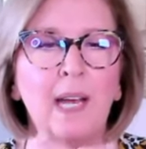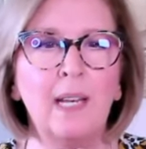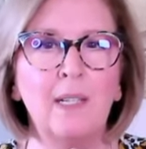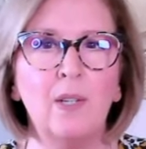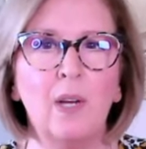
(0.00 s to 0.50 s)

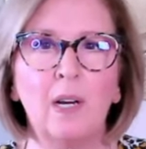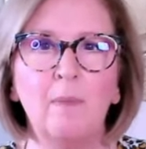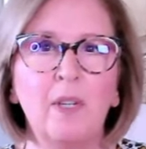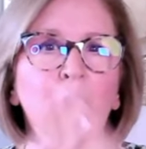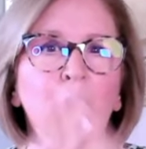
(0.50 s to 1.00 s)
And
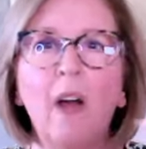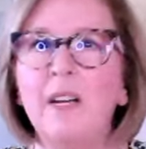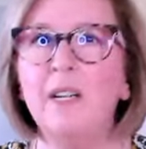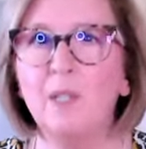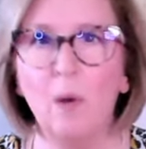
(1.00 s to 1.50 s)
um, the
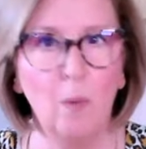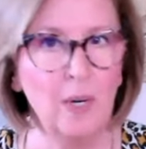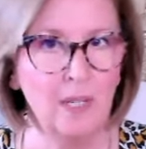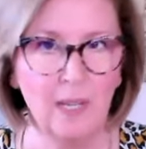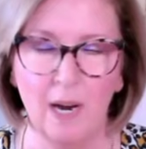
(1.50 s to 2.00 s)
divine is
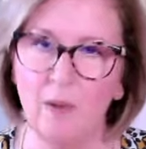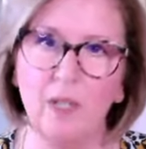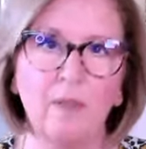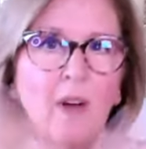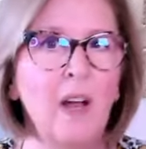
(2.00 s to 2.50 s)
always there.
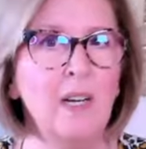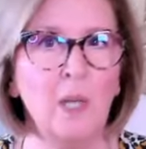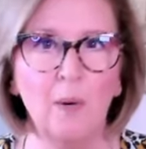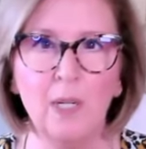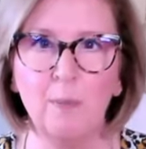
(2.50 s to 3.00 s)
The divine is
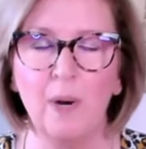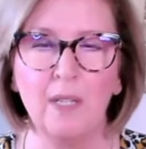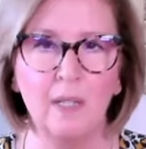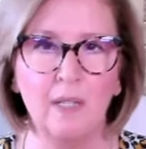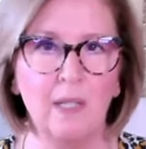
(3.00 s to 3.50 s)
always
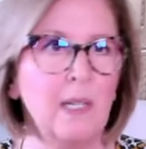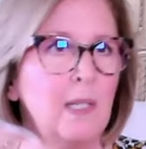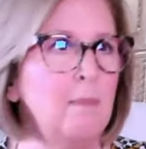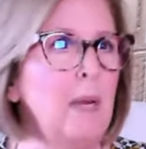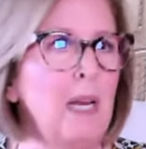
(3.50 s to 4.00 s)
present.
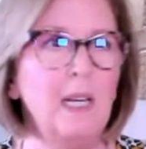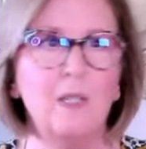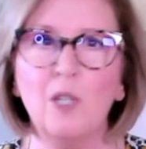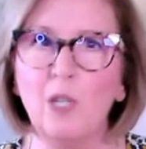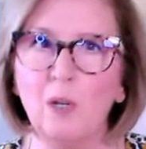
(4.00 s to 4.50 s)
It's me,
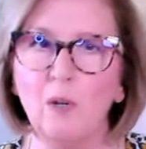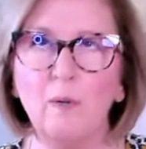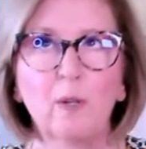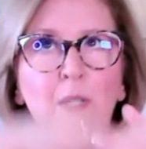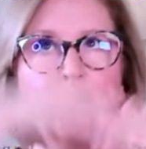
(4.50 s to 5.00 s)
it's the
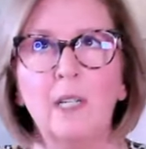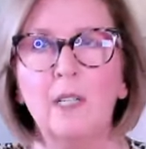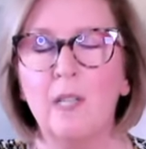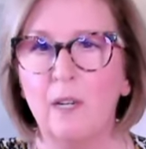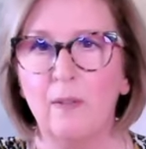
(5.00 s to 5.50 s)
universe, and
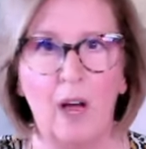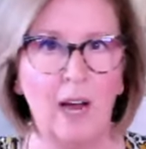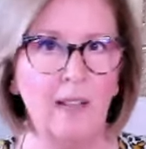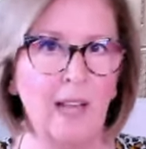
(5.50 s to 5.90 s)
it's the divine.